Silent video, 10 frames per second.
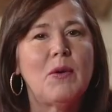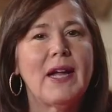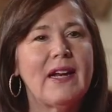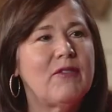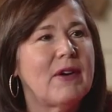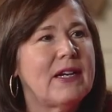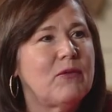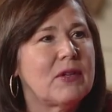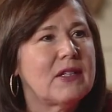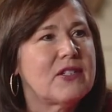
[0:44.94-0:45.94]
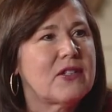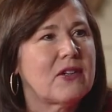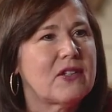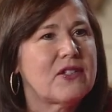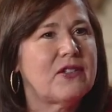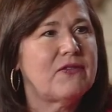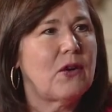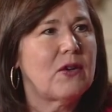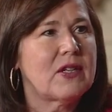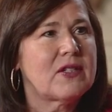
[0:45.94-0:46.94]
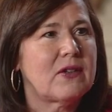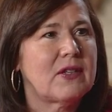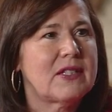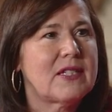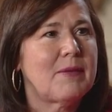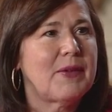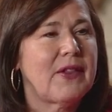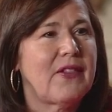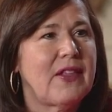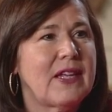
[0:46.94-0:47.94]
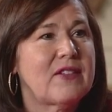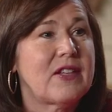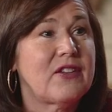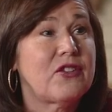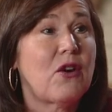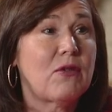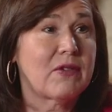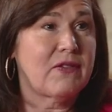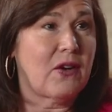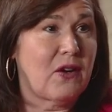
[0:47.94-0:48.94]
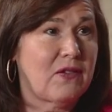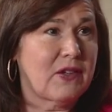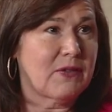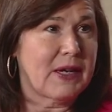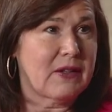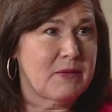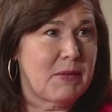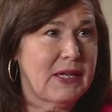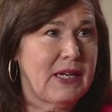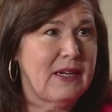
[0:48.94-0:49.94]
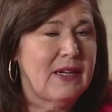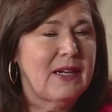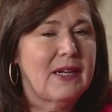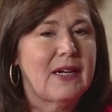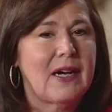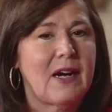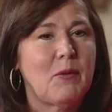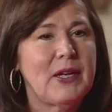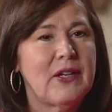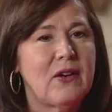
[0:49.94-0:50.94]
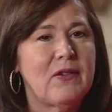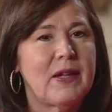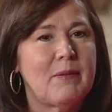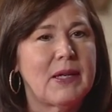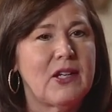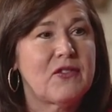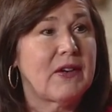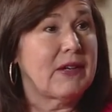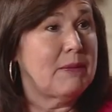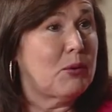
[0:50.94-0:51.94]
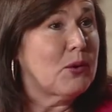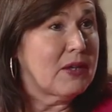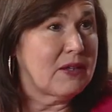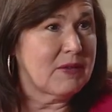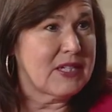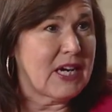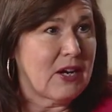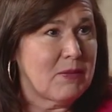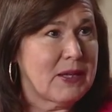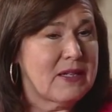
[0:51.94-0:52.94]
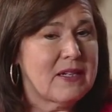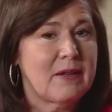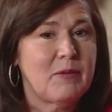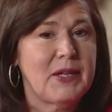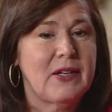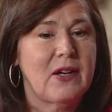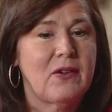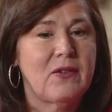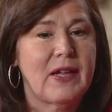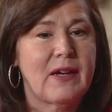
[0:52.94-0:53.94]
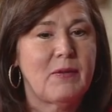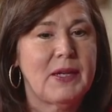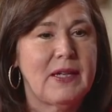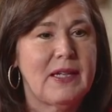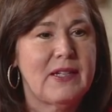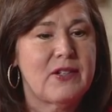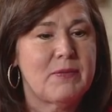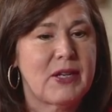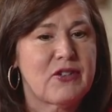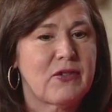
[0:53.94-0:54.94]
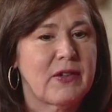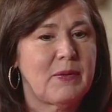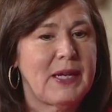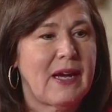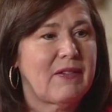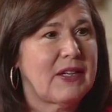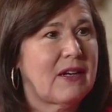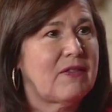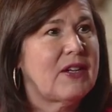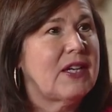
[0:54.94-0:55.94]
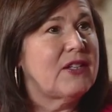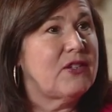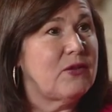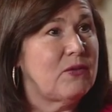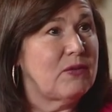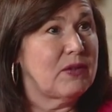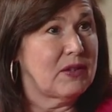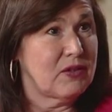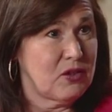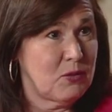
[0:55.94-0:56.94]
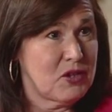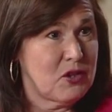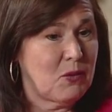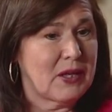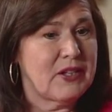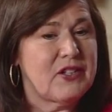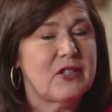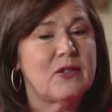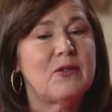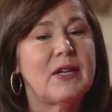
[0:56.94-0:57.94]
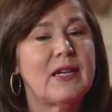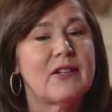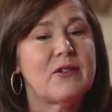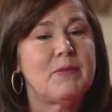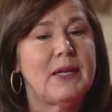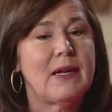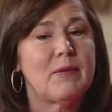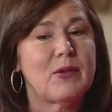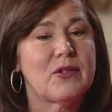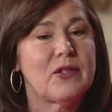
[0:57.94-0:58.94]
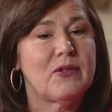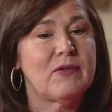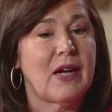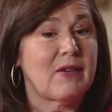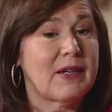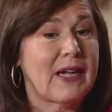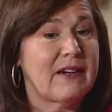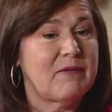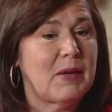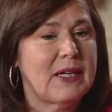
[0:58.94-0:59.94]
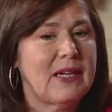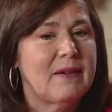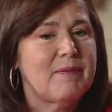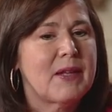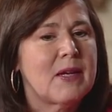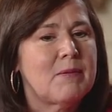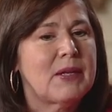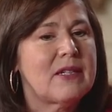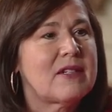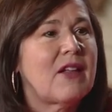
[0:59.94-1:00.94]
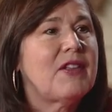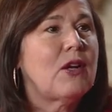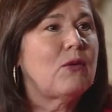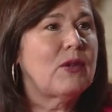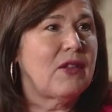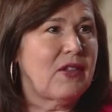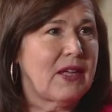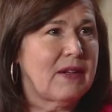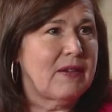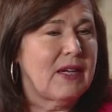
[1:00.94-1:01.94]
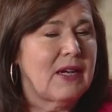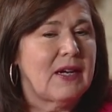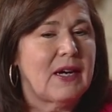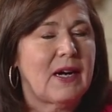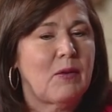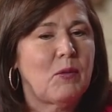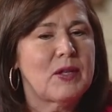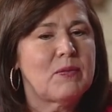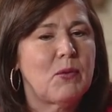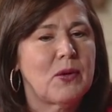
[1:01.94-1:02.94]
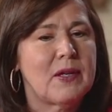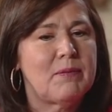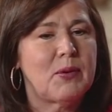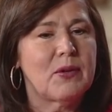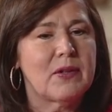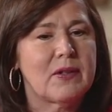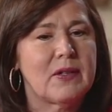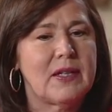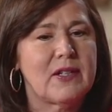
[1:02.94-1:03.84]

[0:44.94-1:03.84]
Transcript: Well, getting ready really starts to focus on some of the things that don't revolve around money. Uh, we know that money is very important in retirement, and we know that we need to make sure that we have enough to do what you want to do and to be able to not run out of money. But it's not the only thing. Uh, what's more important